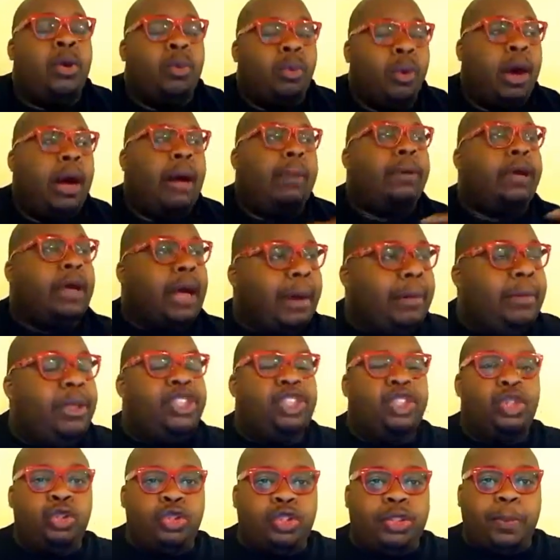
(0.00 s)
well, I'm going
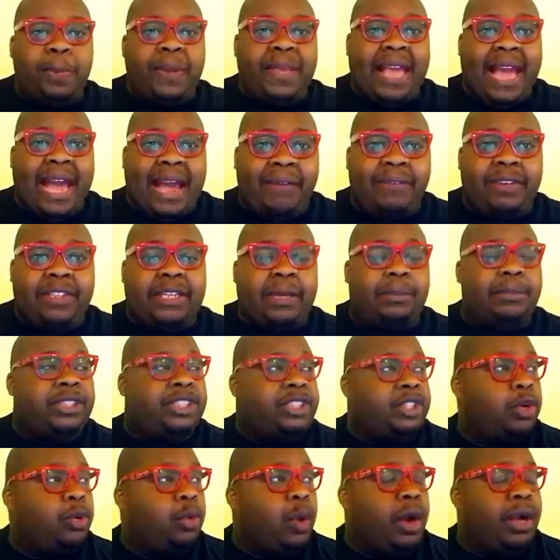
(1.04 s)
to choose to be average. I'm going to
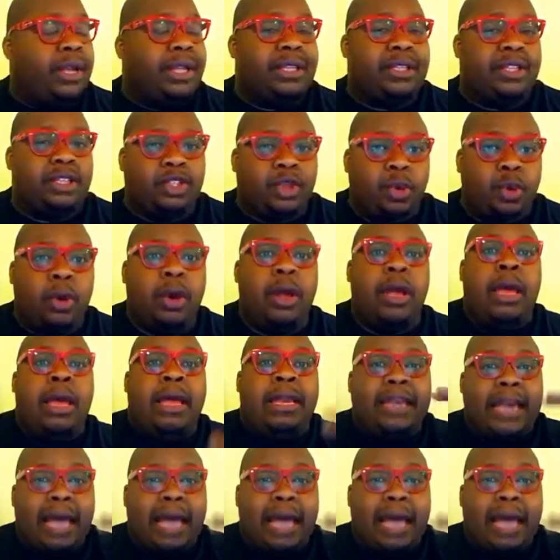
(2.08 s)
still walk out the door.